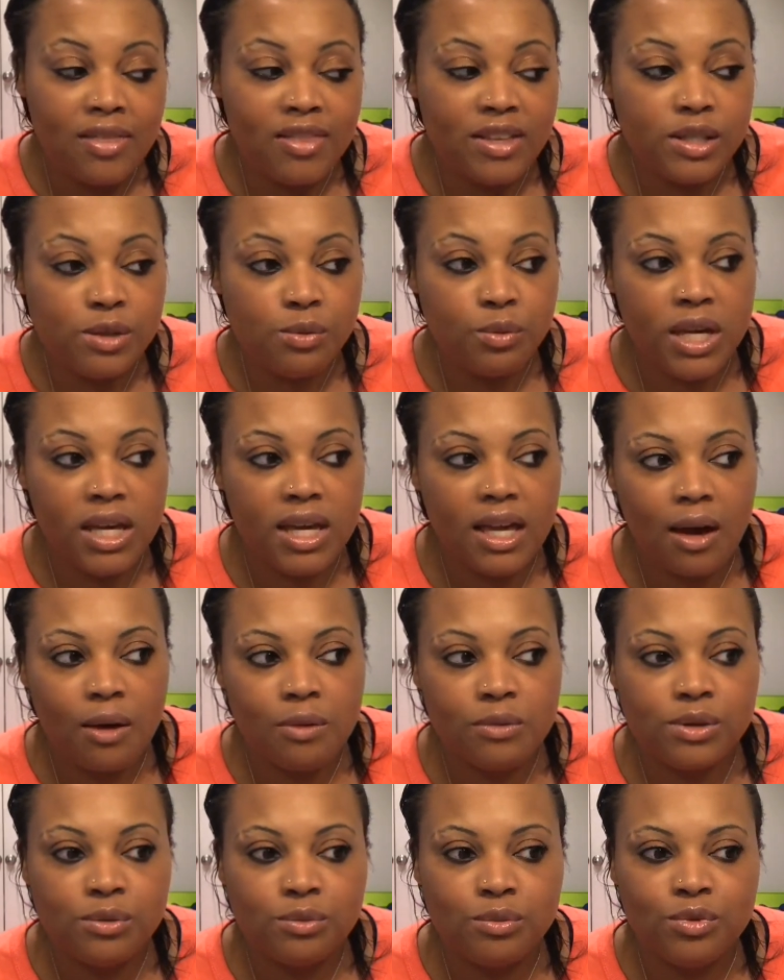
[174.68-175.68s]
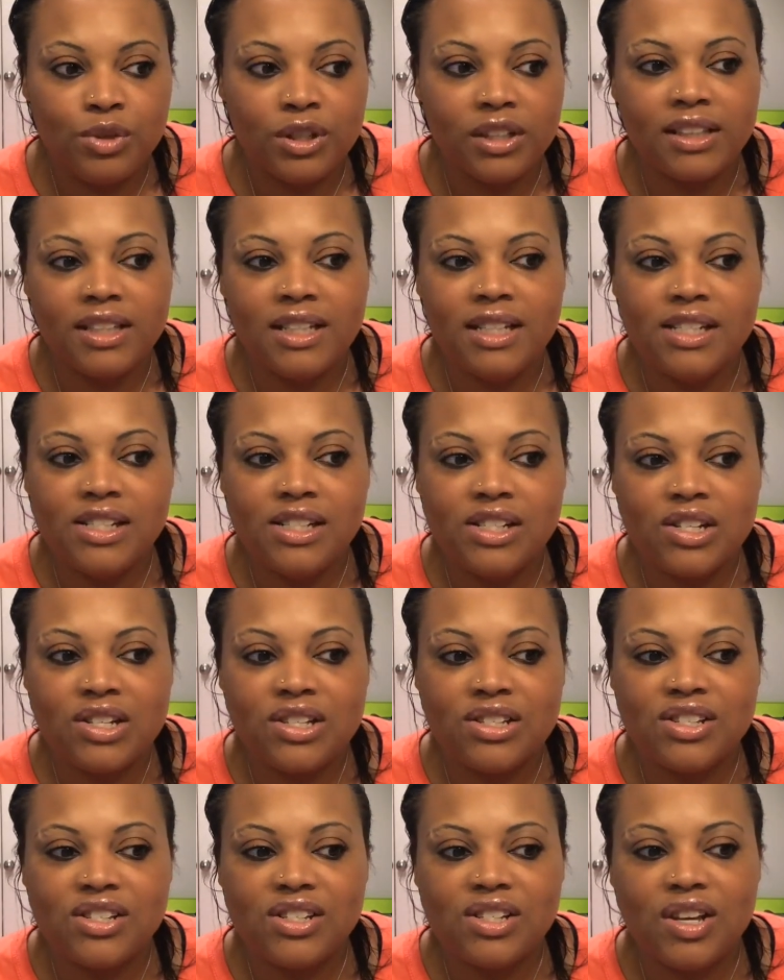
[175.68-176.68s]
This week I was really
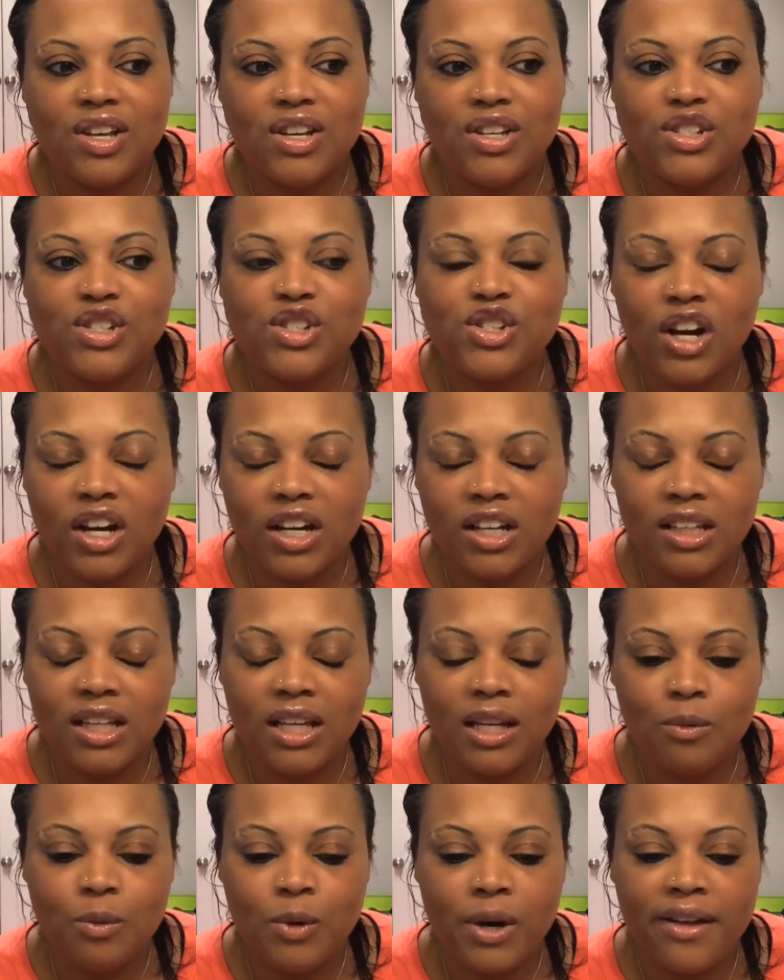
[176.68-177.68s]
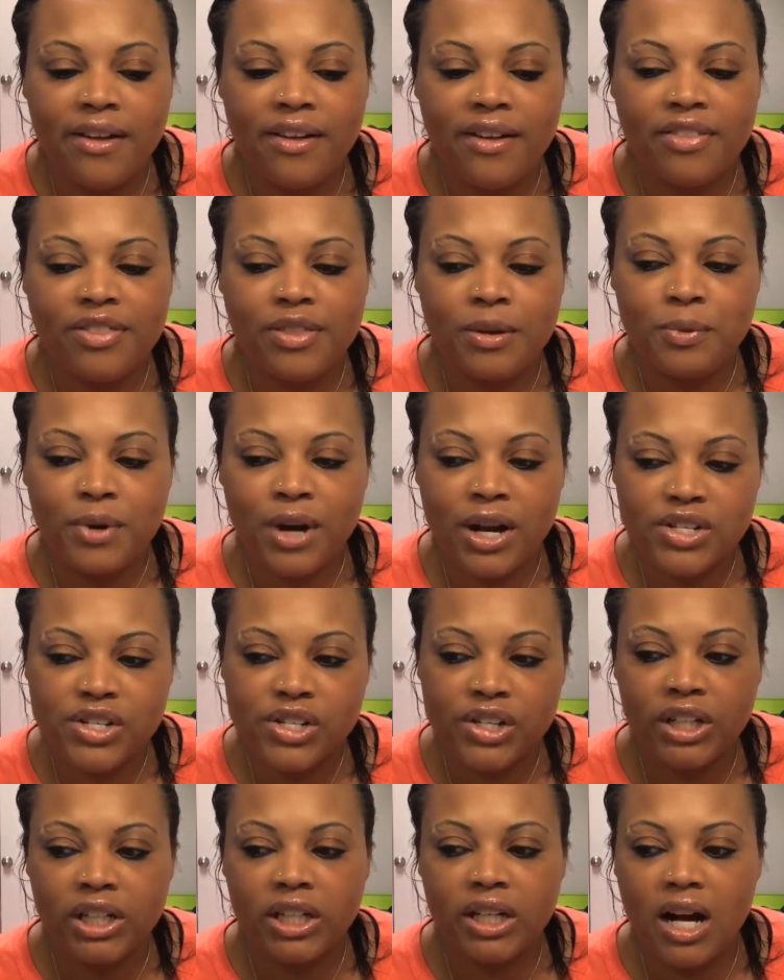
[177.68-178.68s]
just struggling with the
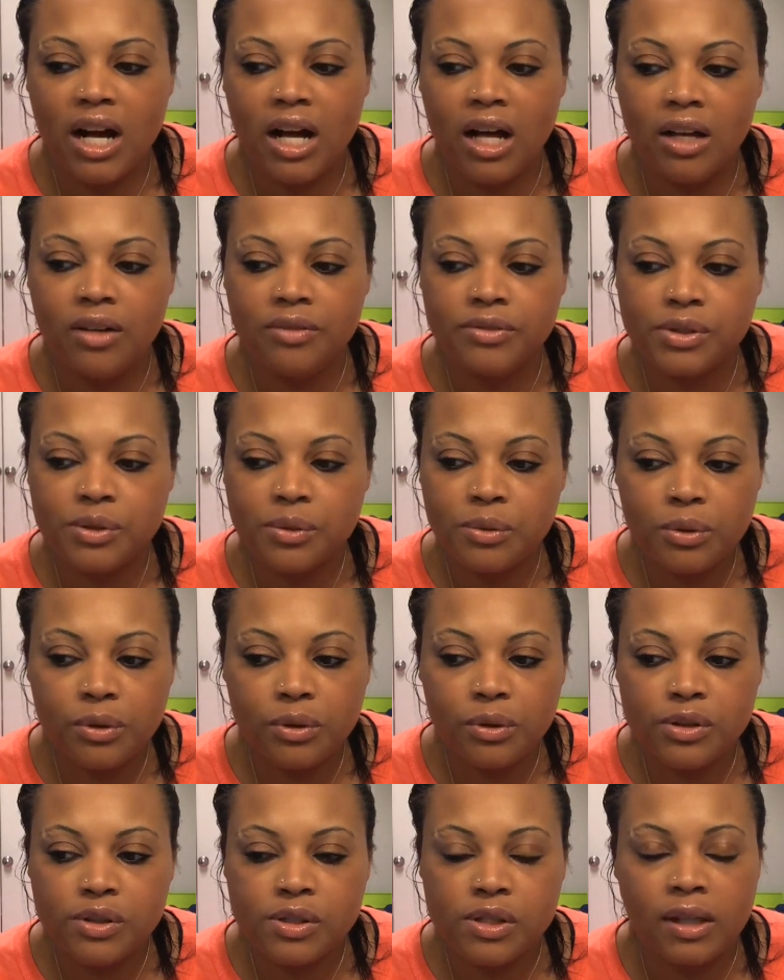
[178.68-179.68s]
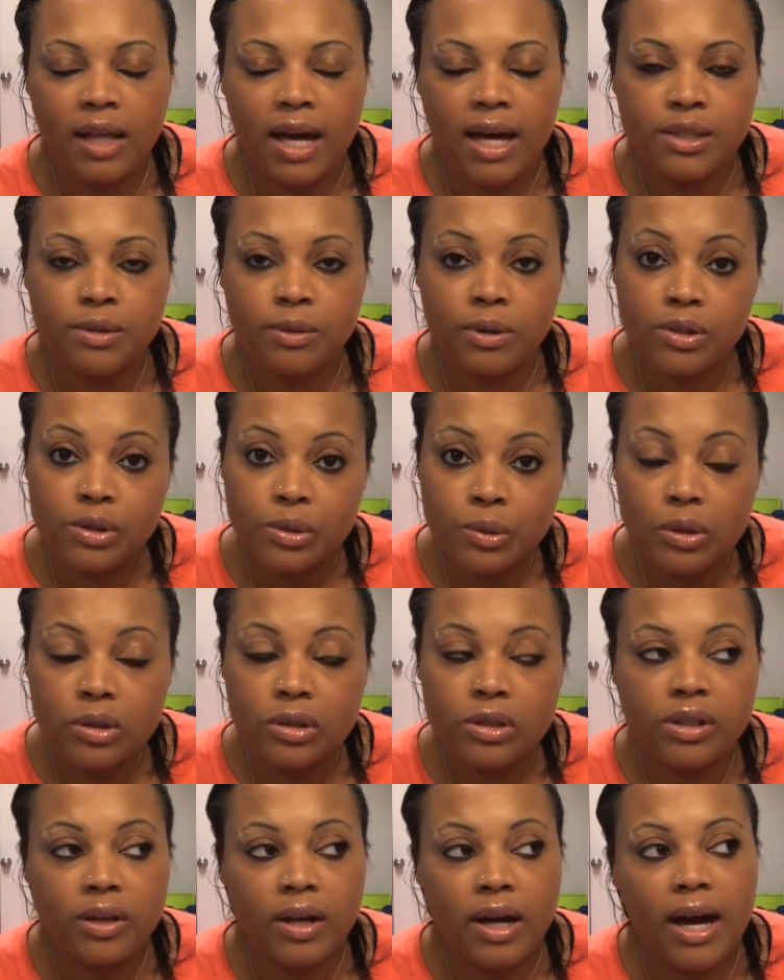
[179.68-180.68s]
pressure of schools, the last week of
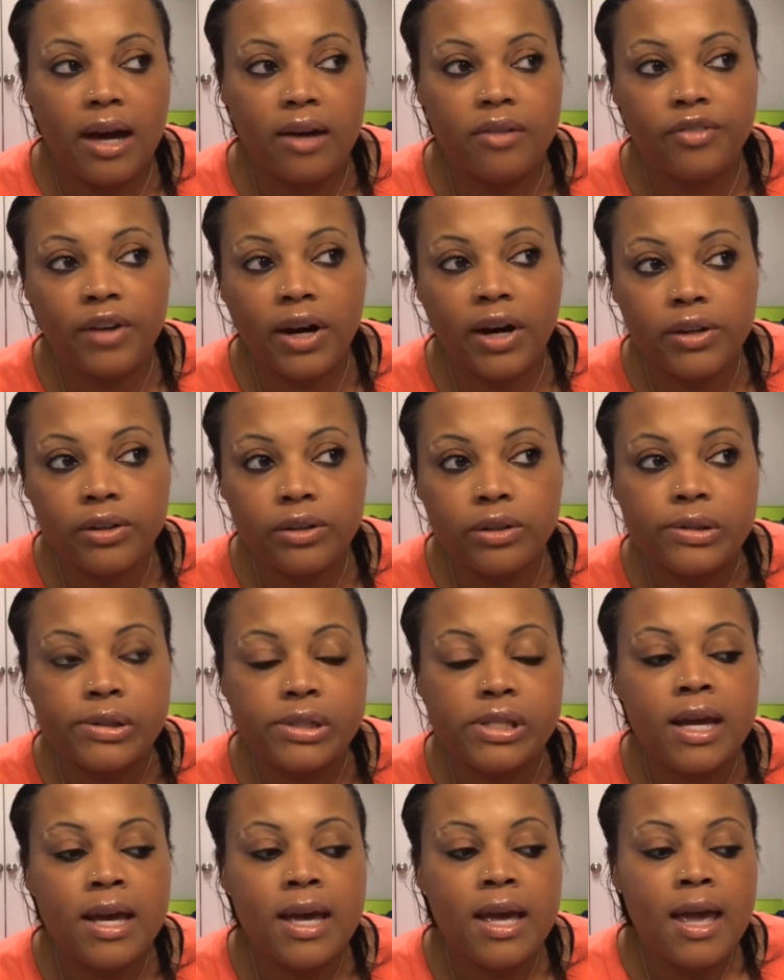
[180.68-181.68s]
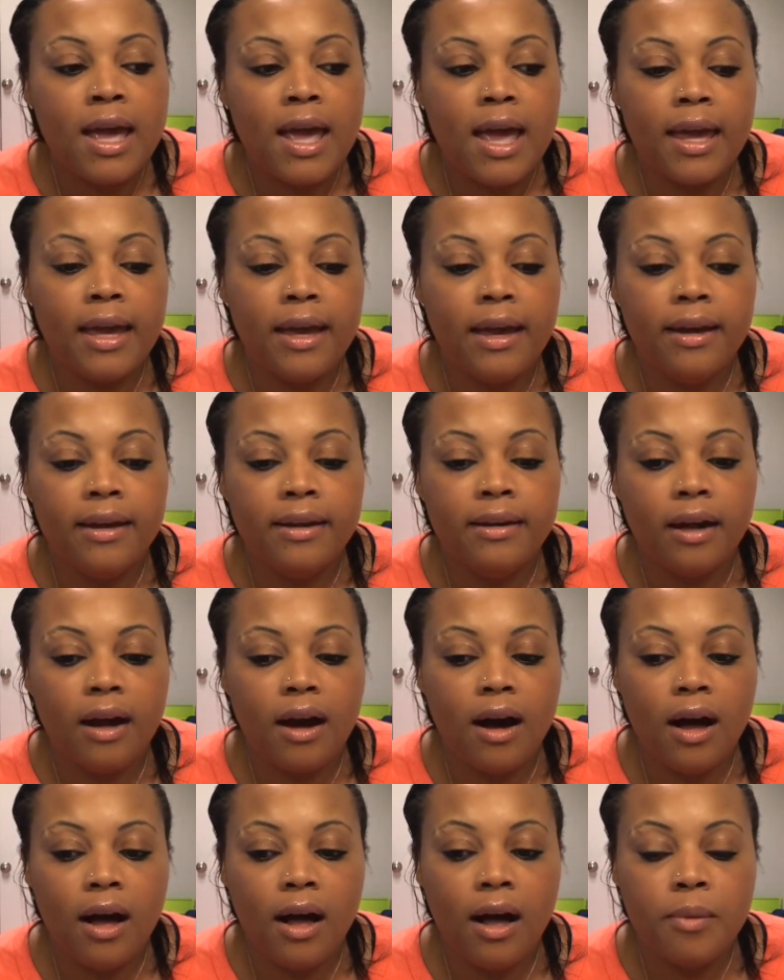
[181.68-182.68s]
school, so I had finals, and
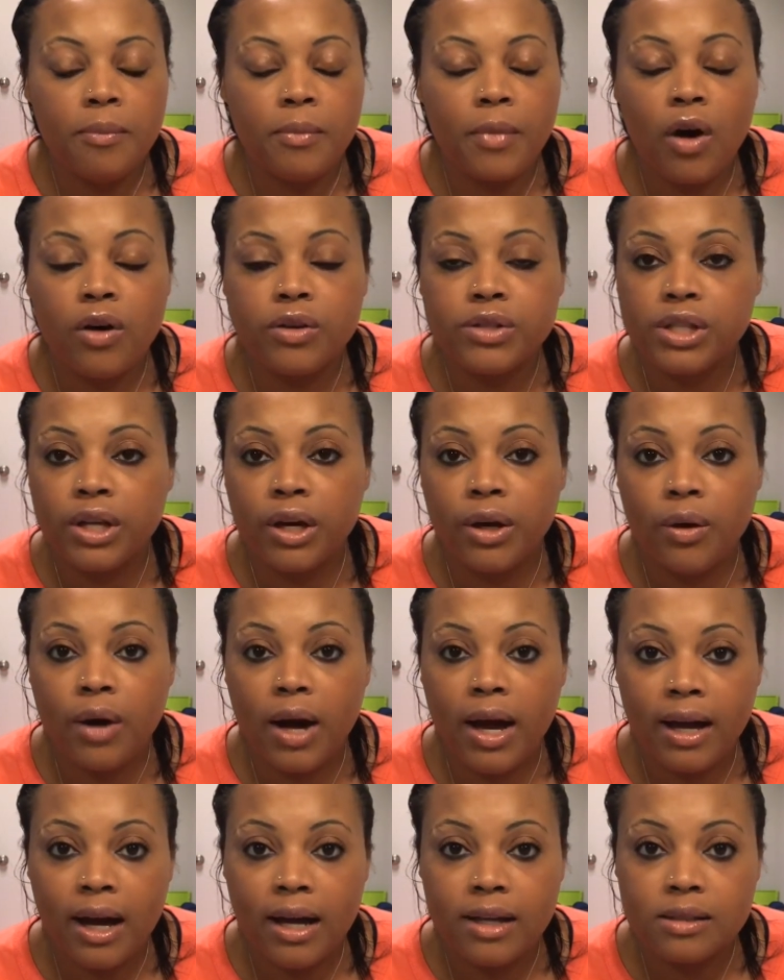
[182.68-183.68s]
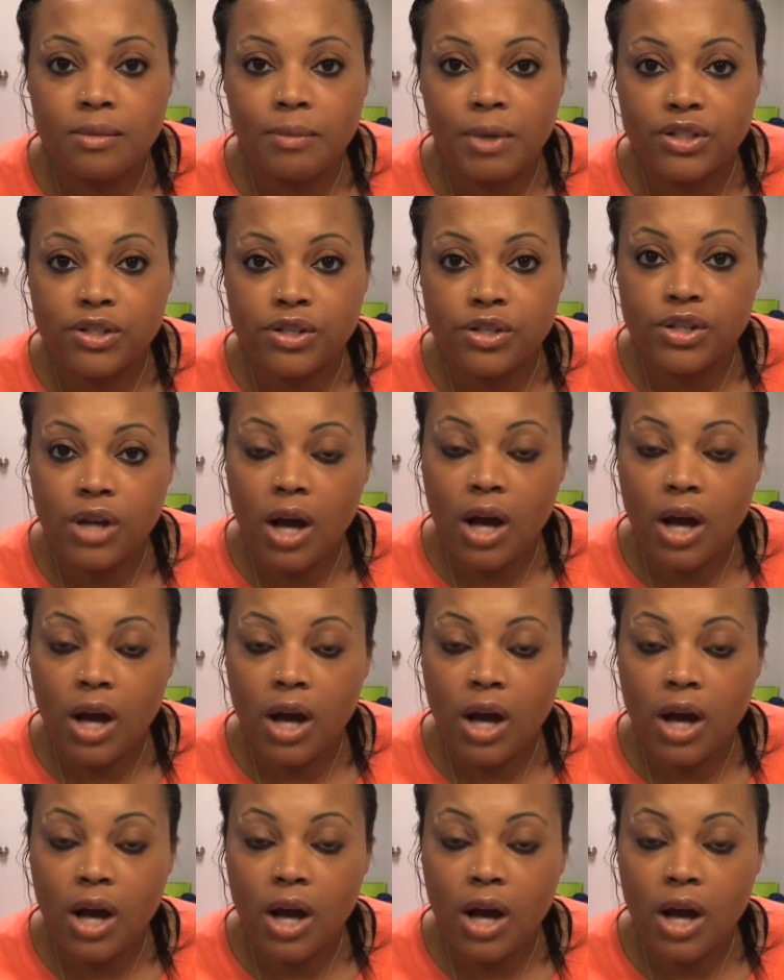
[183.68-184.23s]
also I got some extra